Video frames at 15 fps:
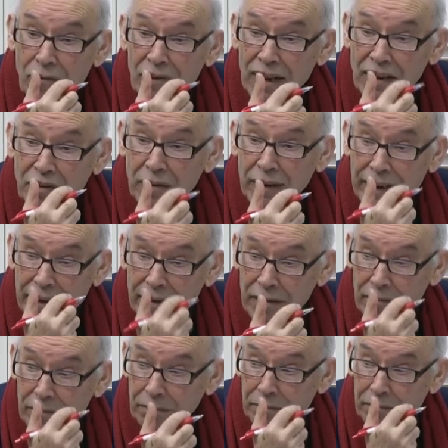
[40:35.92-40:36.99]
of the national
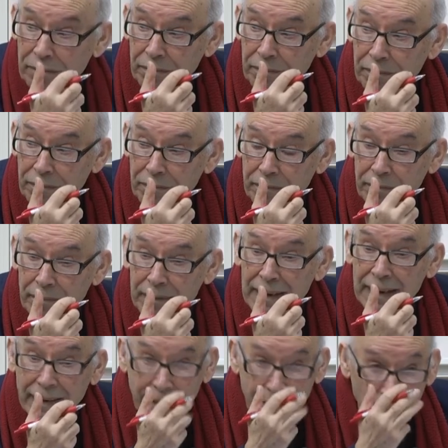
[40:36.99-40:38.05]
income.
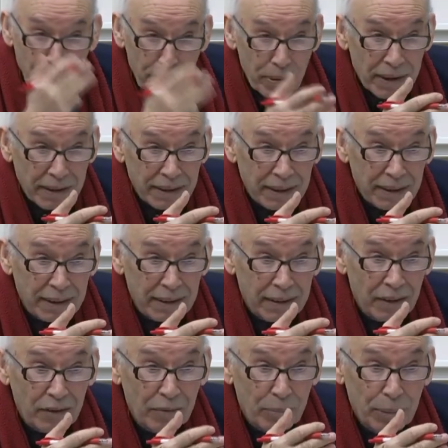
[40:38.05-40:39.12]
10%
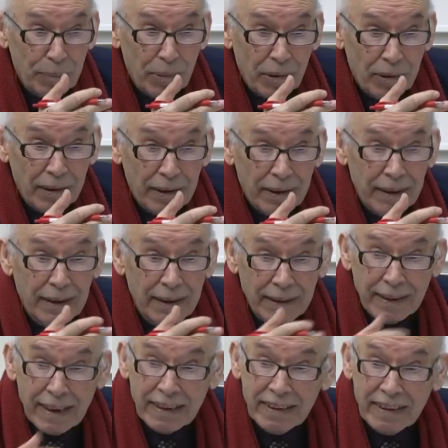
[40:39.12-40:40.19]
of the people
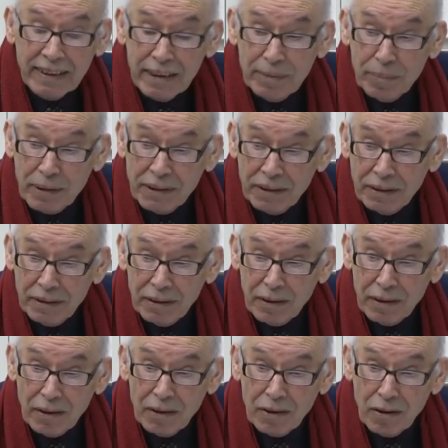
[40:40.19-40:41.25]
take 60%
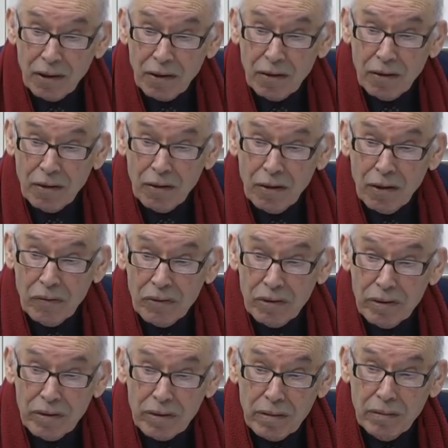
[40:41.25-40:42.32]
of
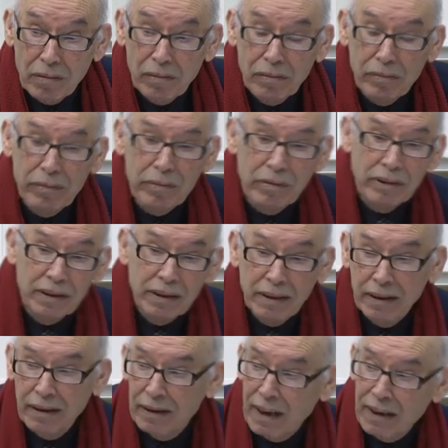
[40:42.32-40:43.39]
the gross
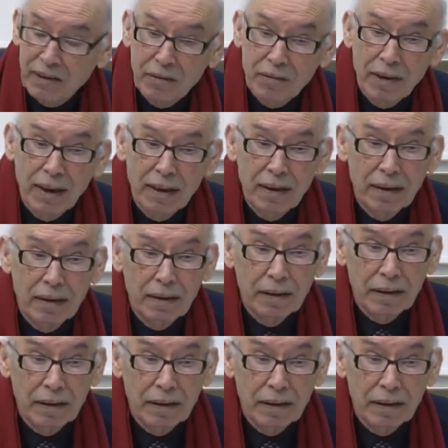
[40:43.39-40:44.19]
national